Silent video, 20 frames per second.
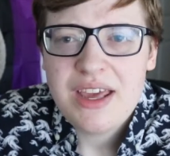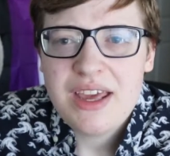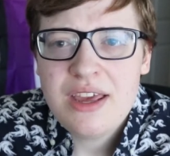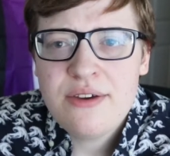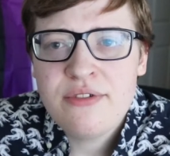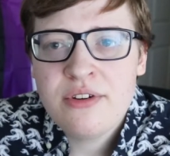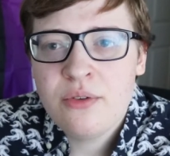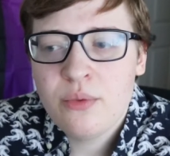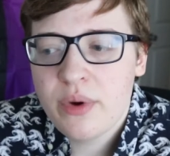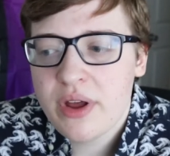
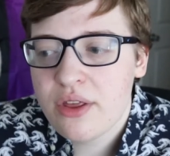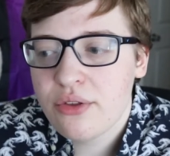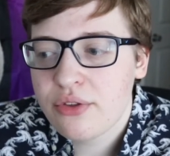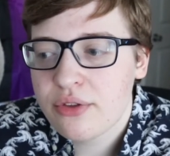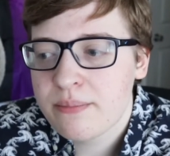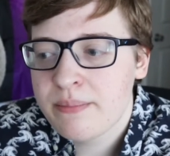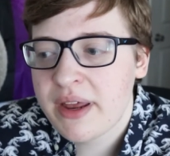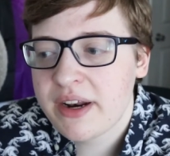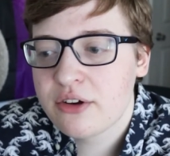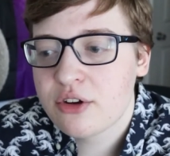Even
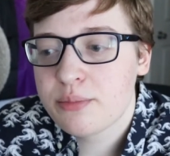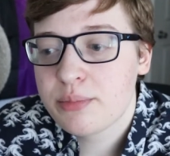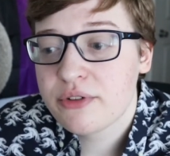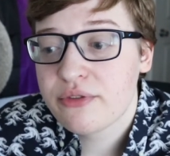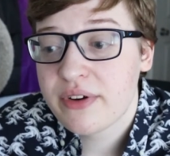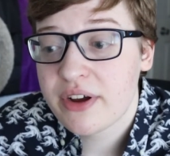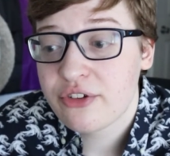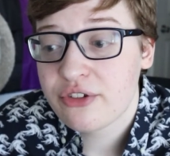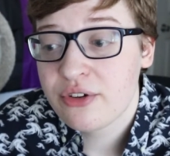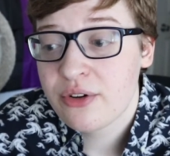with medical
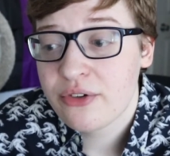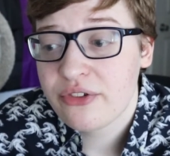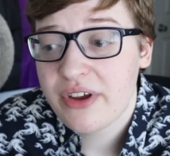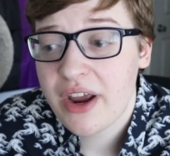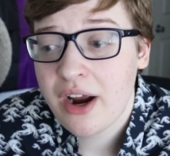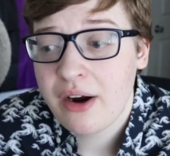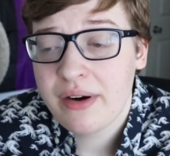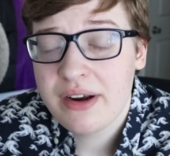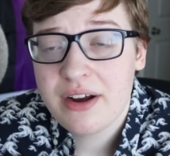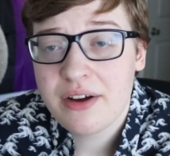professionals
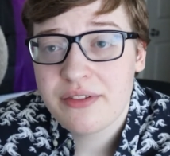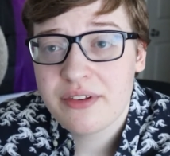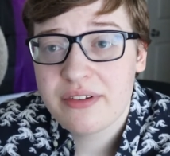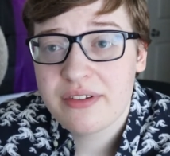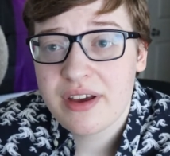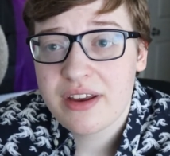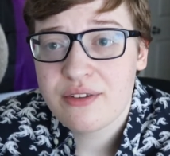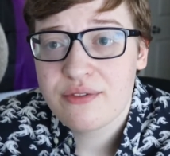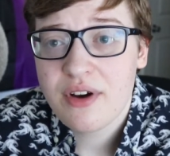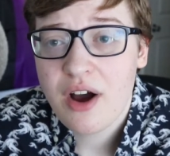erring on the
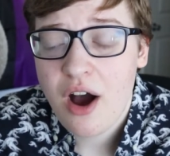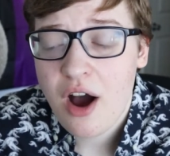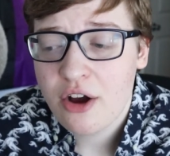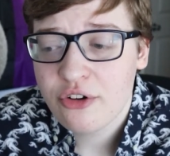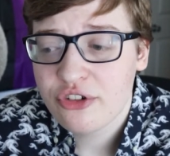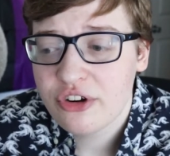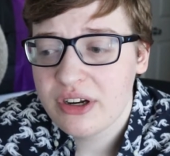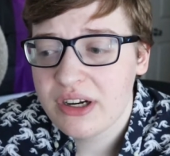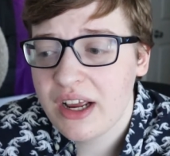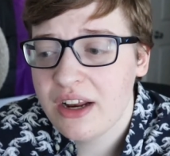side of
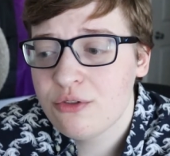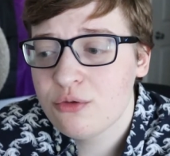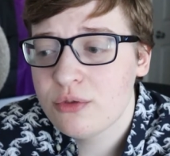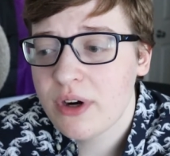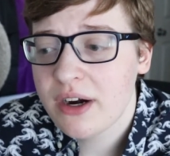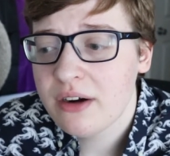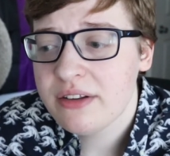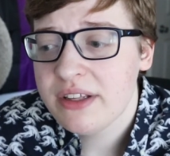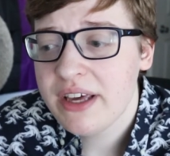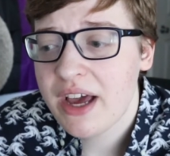caution and
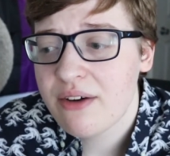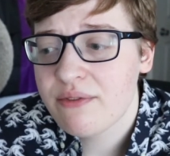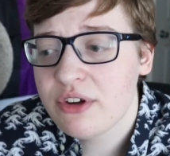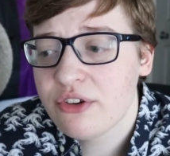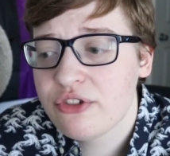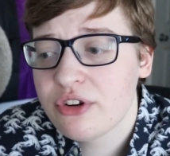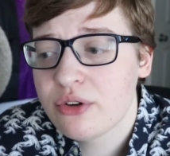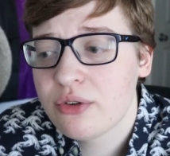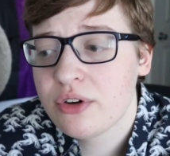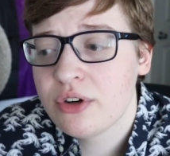rarely
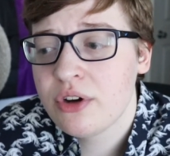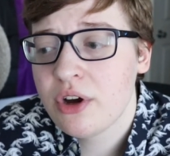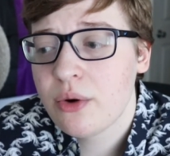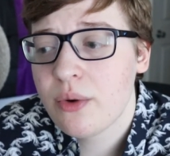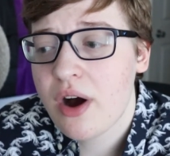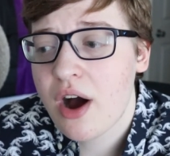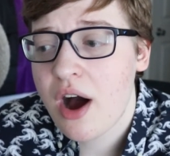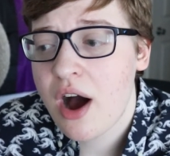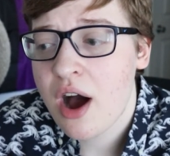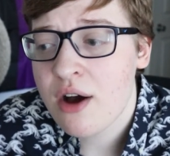having children
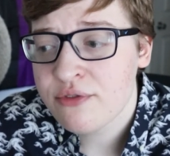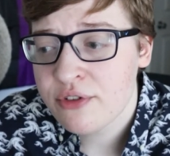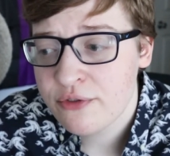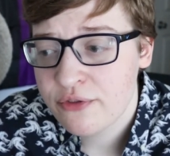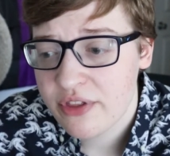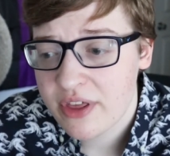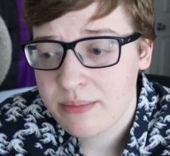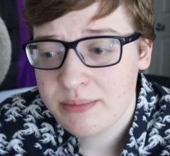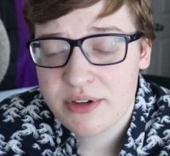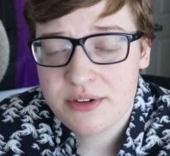go off
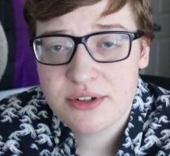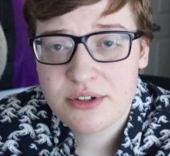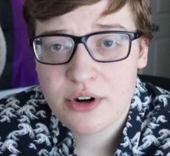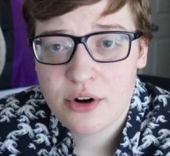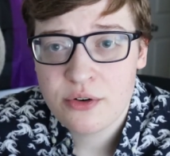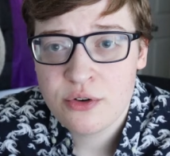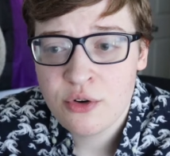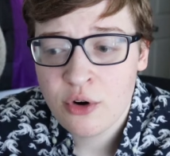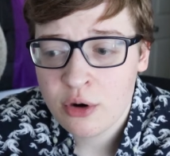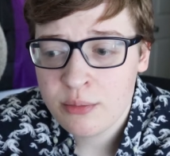of them to
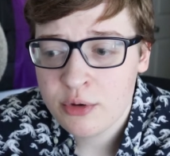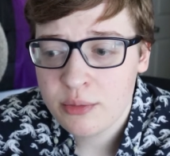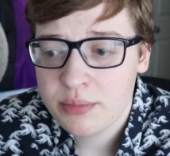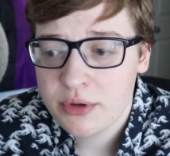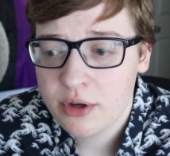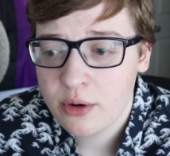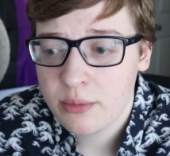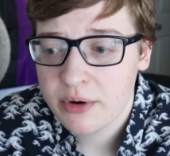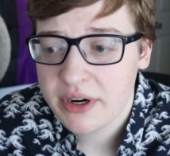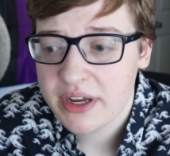start normal
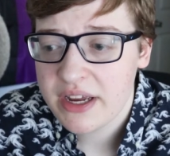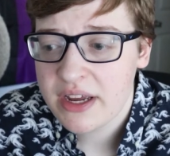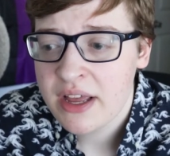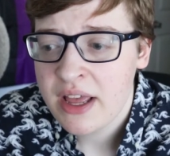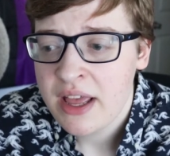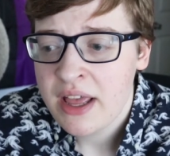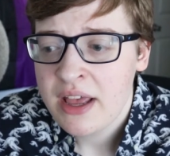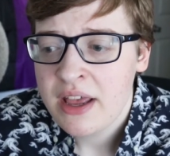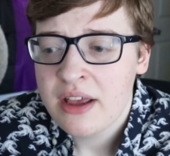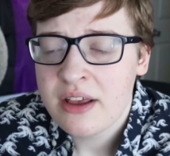puberty,
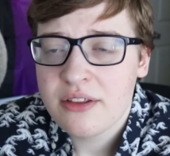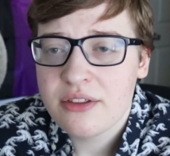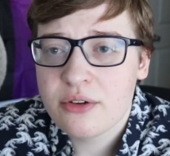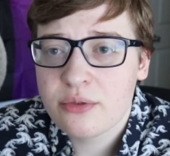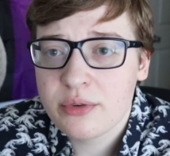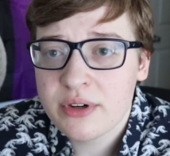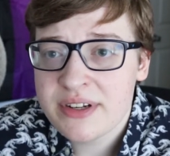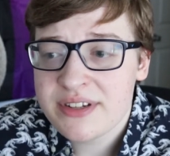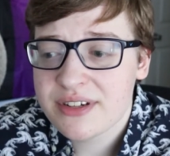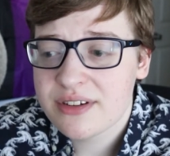
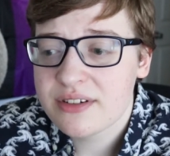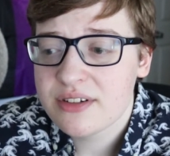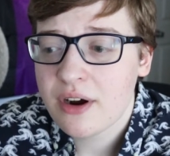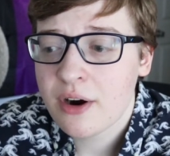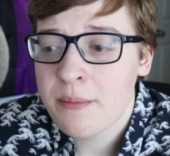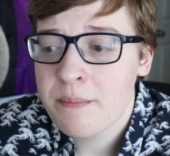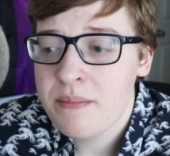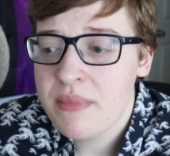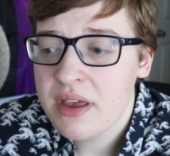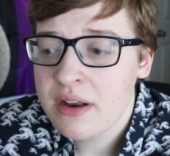the risks
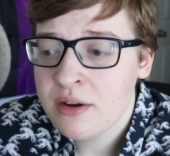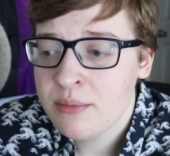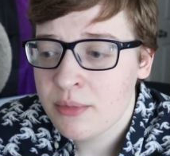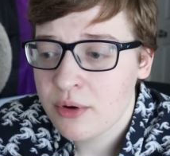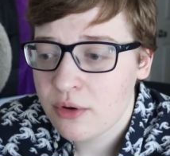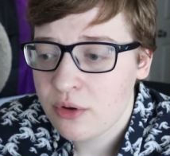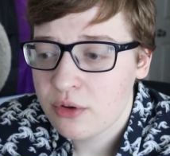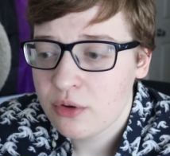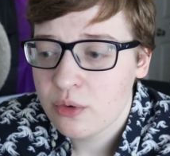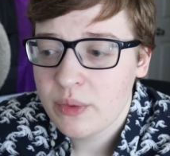are
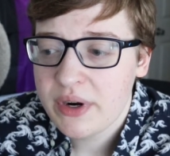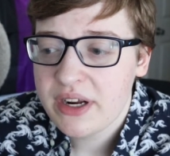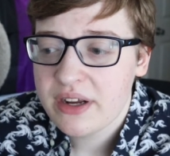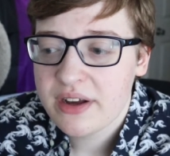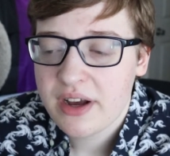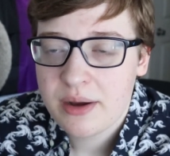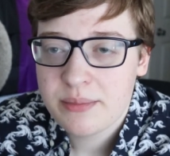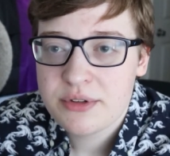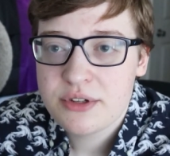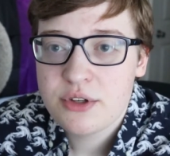minimal when it
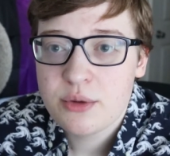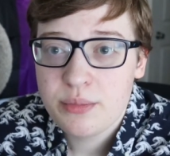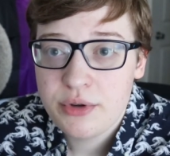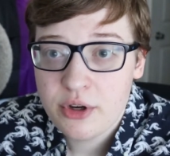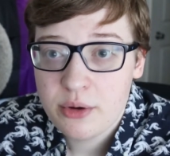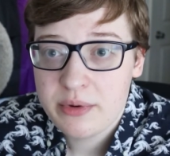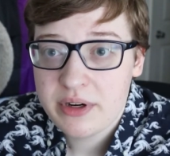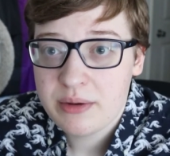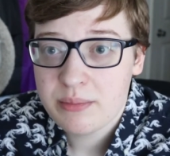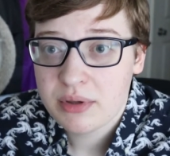comes to
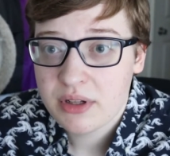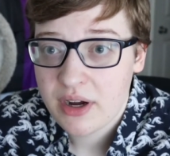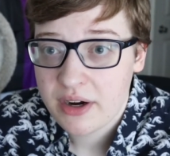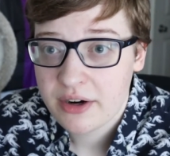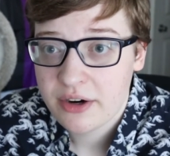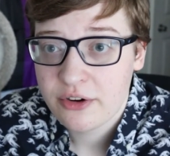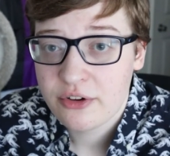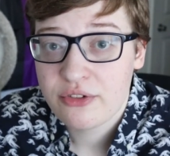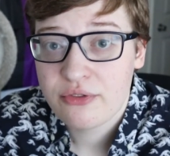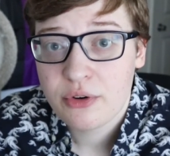puberty
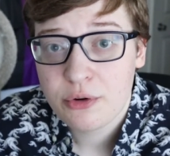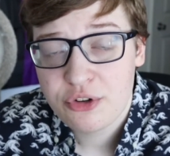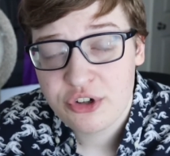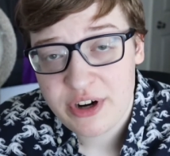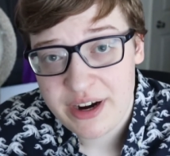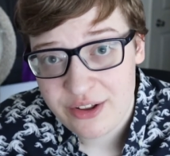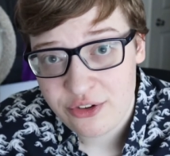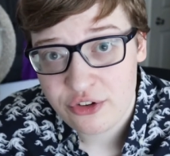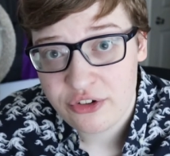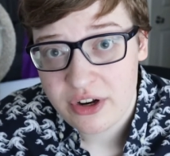blockers for
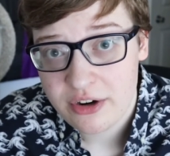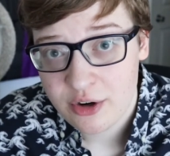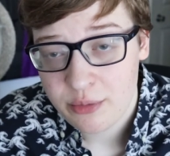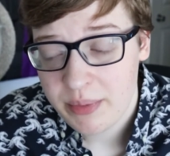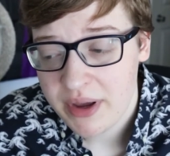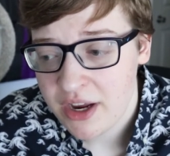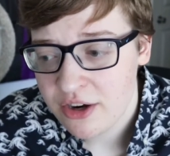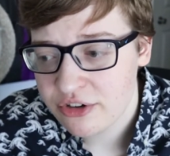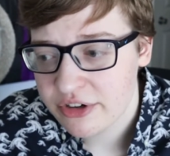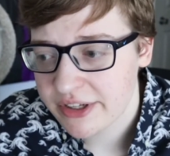transgender
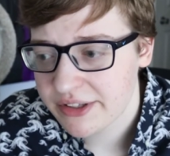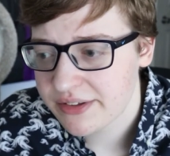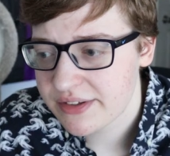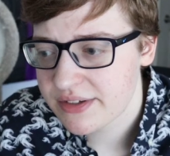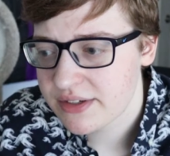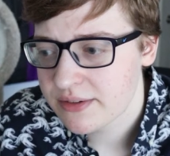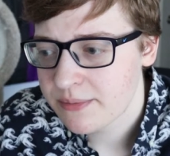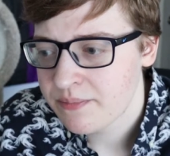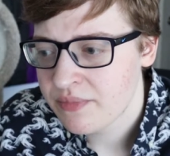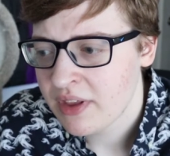
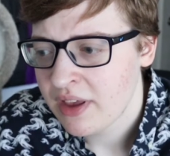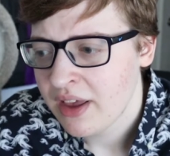patients.